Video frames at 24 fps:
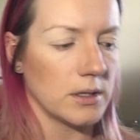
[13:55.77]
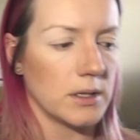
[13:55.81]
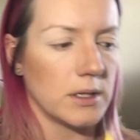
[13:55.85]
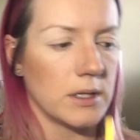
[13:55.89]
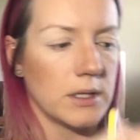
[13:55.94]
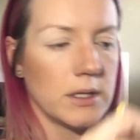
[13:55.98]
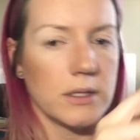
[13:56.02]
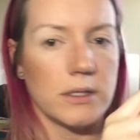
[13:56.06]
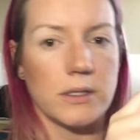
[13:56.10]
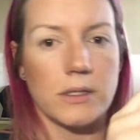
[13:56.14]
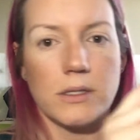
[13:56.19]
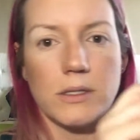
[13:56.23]

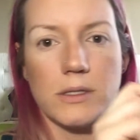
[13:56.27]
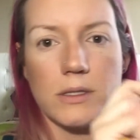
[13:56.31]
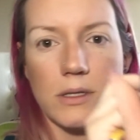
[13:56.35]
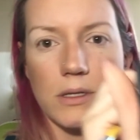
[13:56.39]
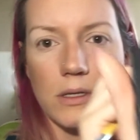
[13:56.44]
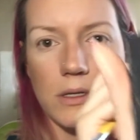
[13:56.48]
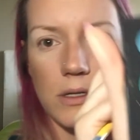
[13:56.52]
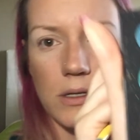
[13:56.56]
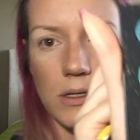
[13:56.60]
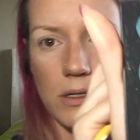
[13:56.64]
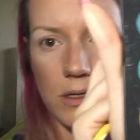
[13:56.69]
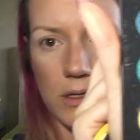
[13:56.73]
this
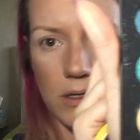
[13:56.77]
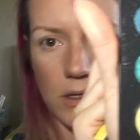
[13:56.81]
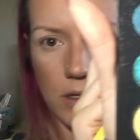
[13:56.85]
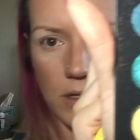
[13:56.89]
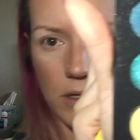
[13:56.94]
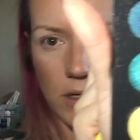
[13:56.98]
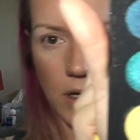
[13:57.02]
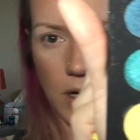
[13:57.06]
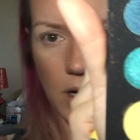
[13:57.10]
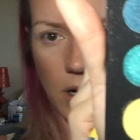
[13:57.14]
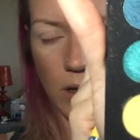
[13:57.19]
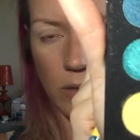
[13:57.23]

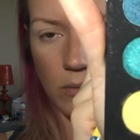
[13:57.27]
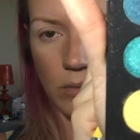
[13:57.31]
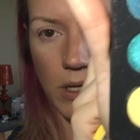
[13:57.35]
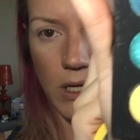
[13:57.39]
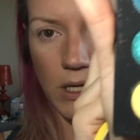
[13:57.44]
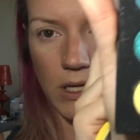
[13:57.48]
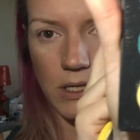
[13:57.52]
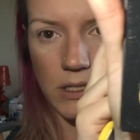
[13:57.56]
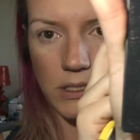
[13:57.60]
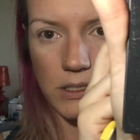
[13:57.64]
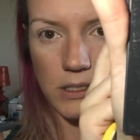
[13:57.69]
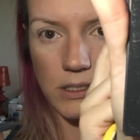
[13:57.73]

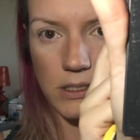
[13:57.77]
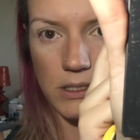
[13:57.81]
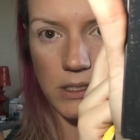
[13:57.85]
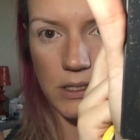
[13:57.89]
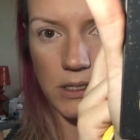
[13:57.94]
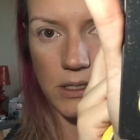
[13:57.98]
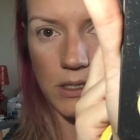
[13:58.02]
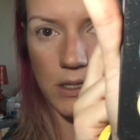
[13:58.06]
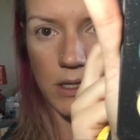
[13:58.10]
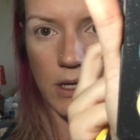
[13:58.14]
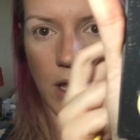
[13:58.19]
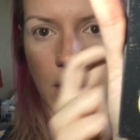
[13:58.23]
9-piece.
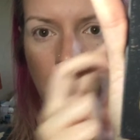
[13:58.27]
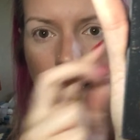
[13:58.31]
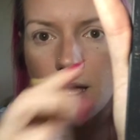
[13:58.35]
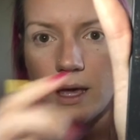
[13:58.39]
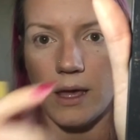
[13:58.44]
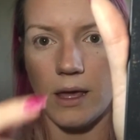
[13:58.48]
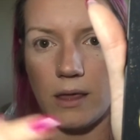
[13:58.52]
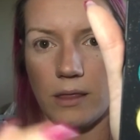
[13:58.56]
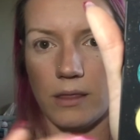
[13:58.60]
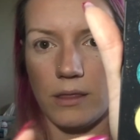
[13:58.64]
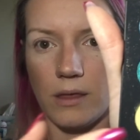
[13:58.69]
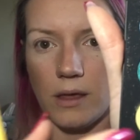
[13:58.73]

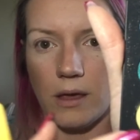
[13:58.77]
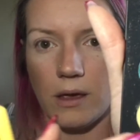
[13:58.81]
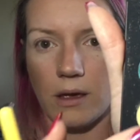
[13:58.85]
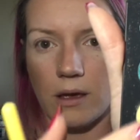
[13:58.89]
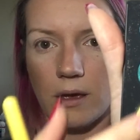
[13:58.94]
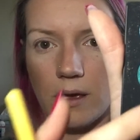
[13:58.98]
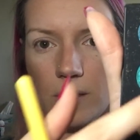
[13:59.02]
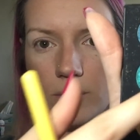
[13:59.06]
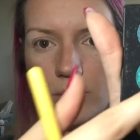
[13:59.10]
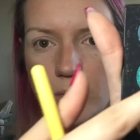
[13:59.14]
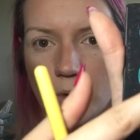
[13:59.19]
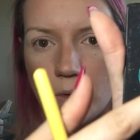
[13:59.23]
I think
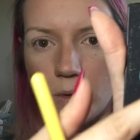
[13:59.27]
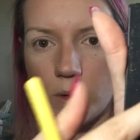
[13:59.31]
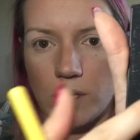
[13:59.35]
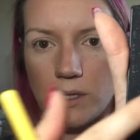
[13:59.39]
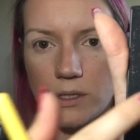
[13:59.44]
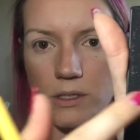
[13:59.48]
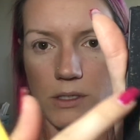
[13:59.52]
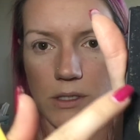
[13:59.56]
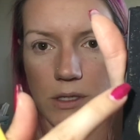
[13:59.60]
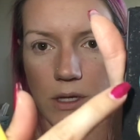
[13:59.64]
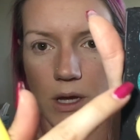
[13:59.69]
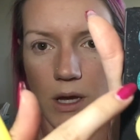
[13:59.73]
I'm going
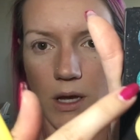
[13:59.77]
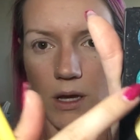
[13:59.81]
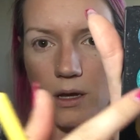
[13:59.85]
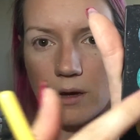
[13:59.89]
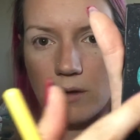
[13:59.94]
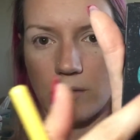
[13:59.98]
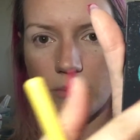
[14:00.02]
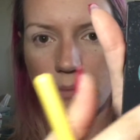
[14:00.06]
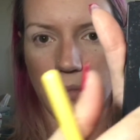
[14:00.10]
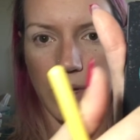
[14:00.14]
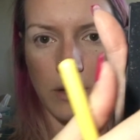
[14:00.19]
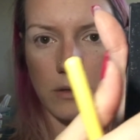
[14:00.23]
to kind
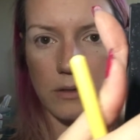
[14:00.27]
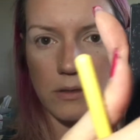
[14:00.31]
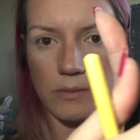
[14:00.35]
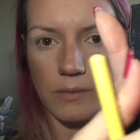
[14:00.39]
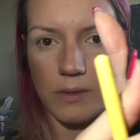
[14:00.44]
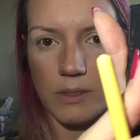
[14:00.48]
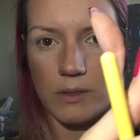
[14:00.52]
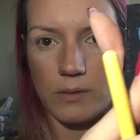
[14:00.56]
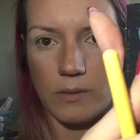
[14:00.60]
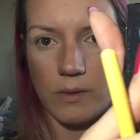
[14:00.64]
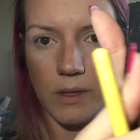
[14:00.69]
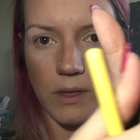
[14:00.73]
of bounce
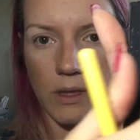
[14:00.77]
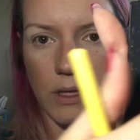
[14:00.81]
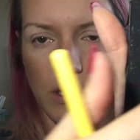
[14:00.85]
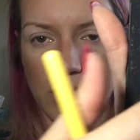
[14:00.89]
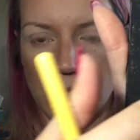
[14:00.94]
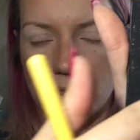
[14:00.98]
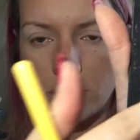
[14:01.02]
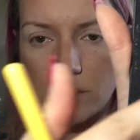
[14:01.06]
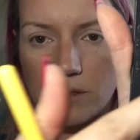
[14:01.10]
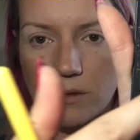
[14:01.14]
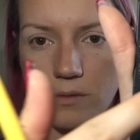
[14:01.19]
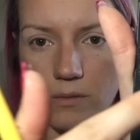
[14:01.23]
between
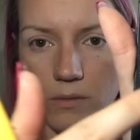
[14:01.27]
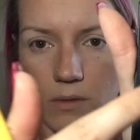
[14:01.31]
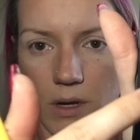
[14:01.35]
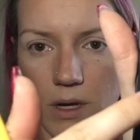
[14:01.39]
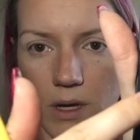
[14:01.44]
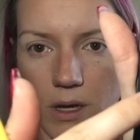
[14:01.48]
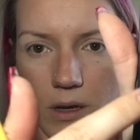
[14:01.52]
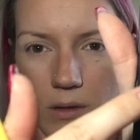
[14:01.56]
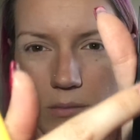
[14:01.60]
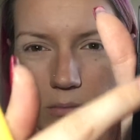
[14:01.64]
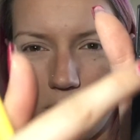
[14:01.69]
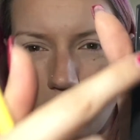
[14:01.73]
these three,